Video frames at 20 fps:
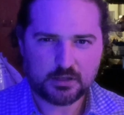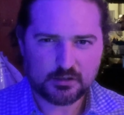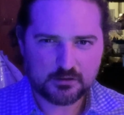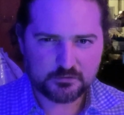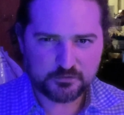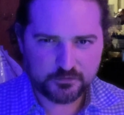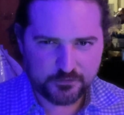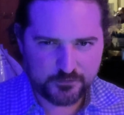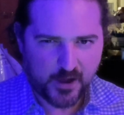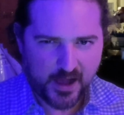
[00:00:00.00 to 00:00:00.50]

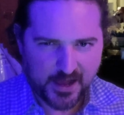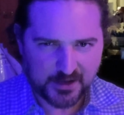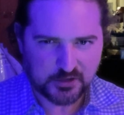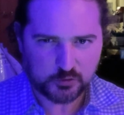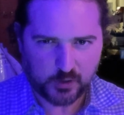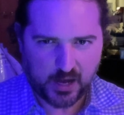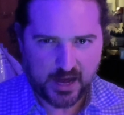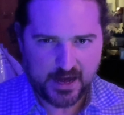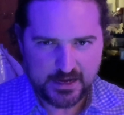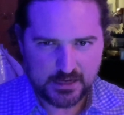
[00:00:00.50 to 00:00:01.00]
fuck,
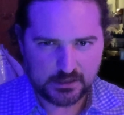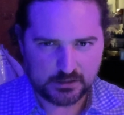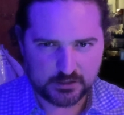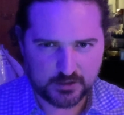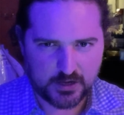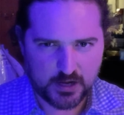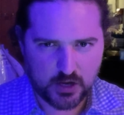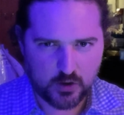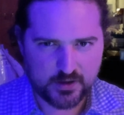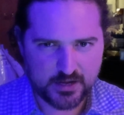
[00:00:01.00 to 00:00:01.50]
right? You
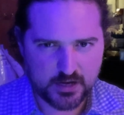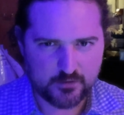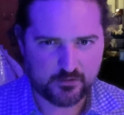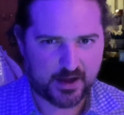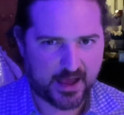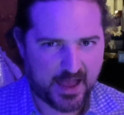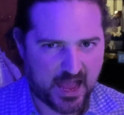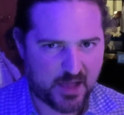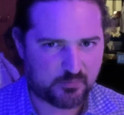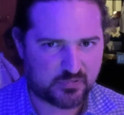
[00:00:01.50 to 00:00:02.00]
know, it never
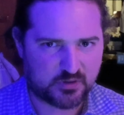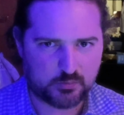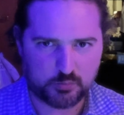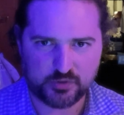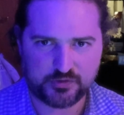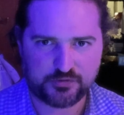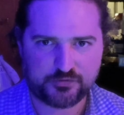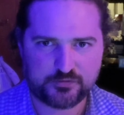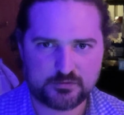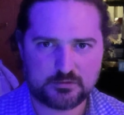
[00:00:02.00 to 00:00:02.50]
happened,
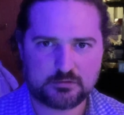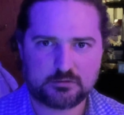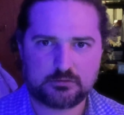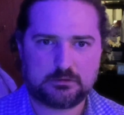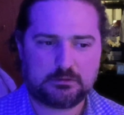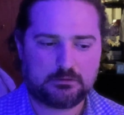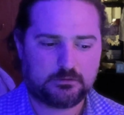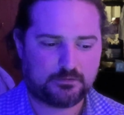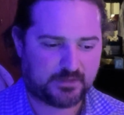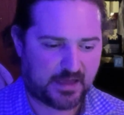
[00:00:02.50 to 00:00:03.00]
but
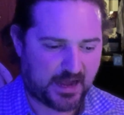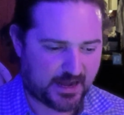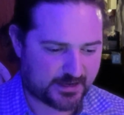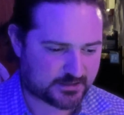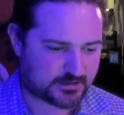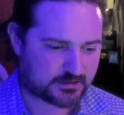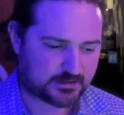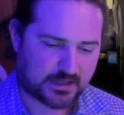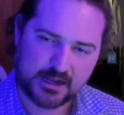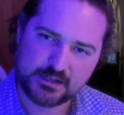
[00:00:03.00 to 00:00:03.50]

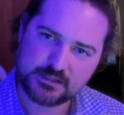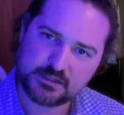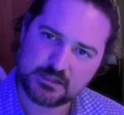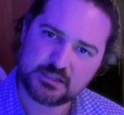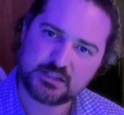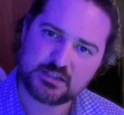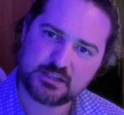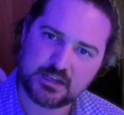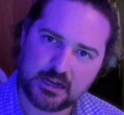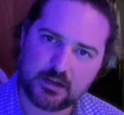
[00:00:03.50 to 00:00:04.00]
that's a
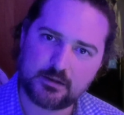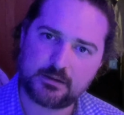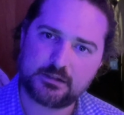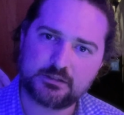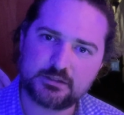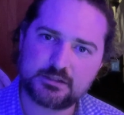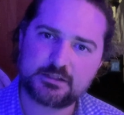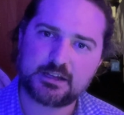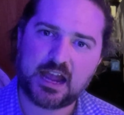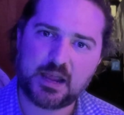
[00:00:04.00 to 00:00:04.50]

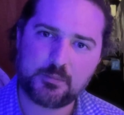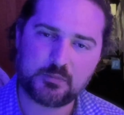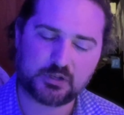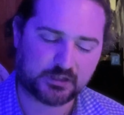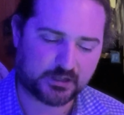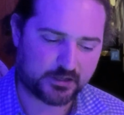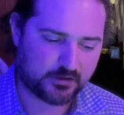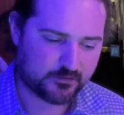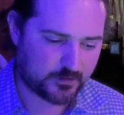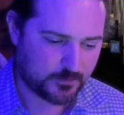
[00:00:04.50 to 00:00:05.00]
scarier time to
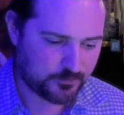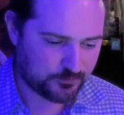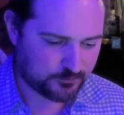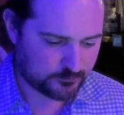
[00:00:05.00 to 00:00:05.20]
live.